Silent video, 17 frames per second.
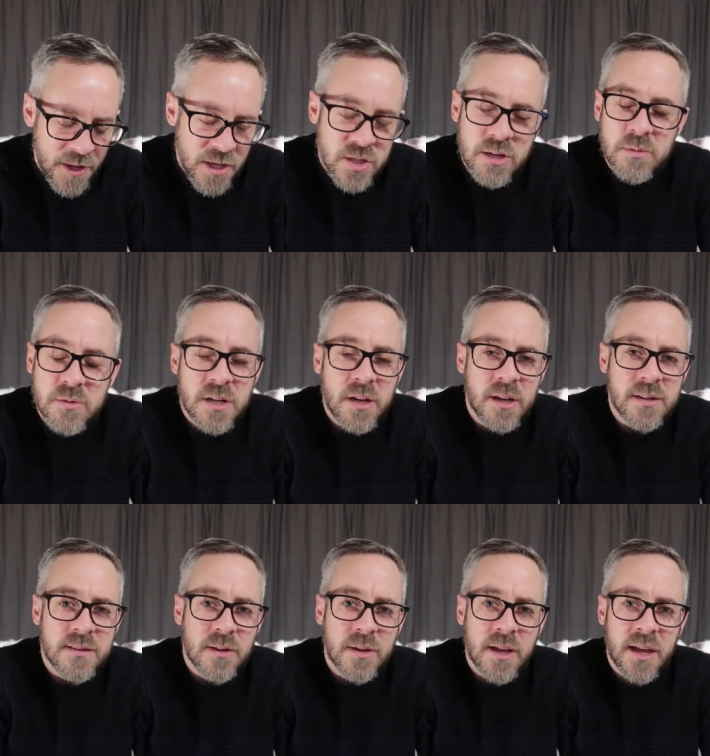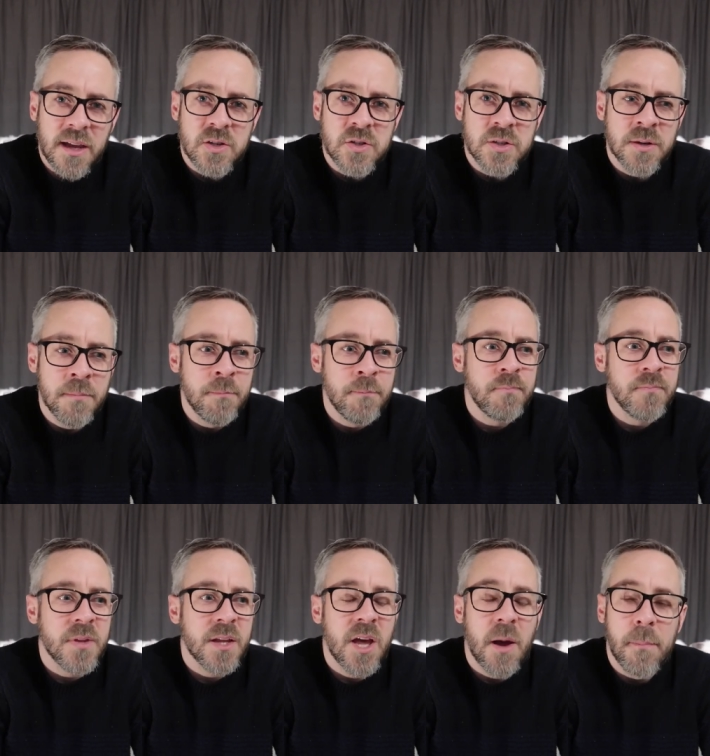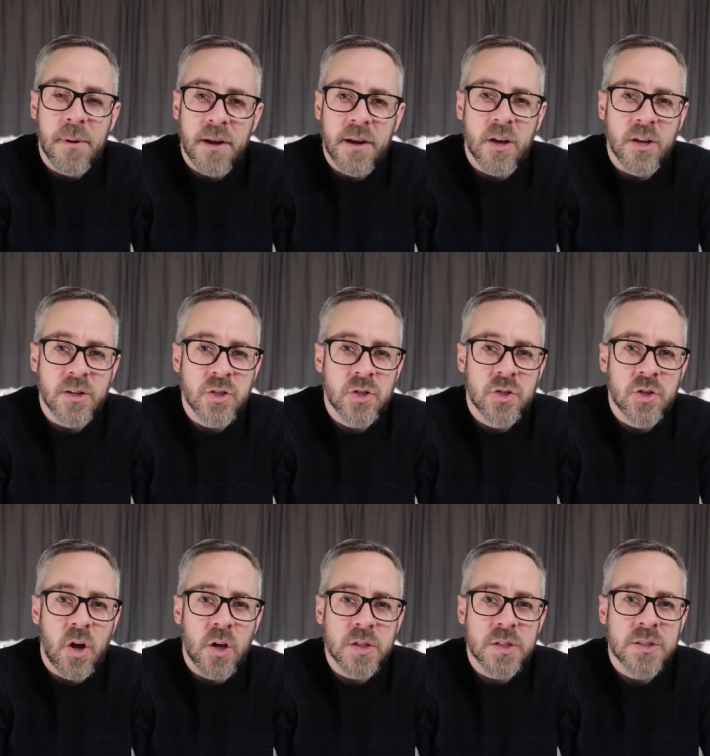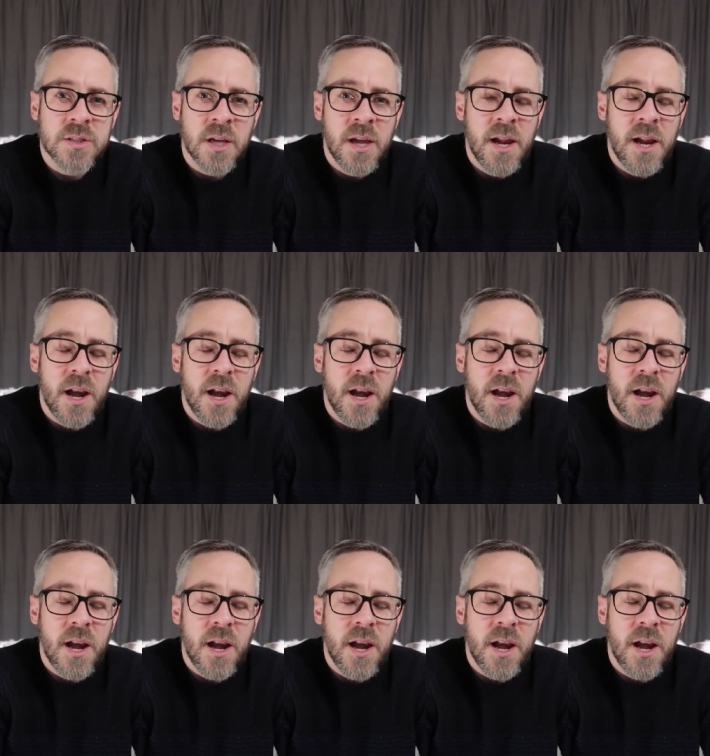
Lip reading: So that was a nice location. Couple of nice shots.